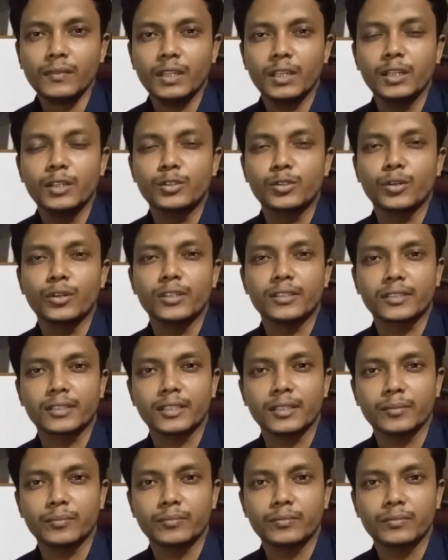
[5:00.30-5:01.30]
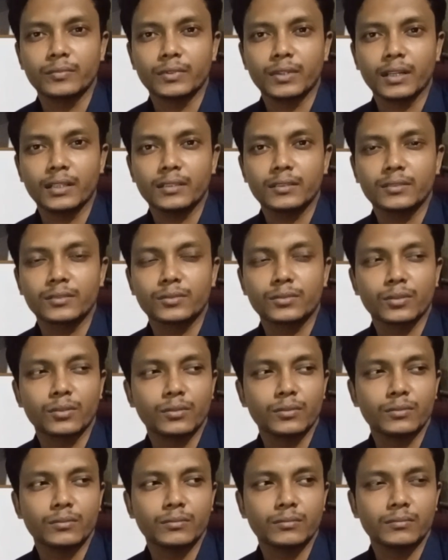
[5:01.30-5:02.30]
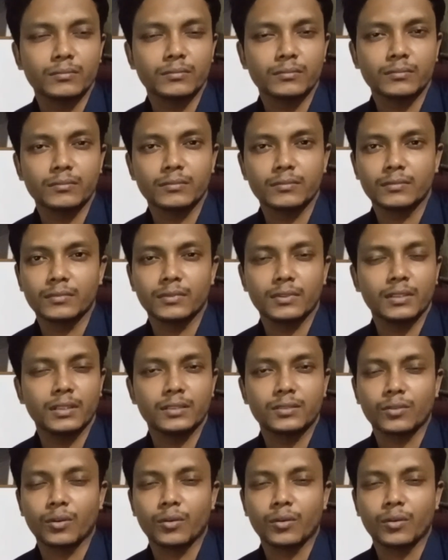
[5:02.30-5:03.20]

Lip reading: usually sleep, right? So it's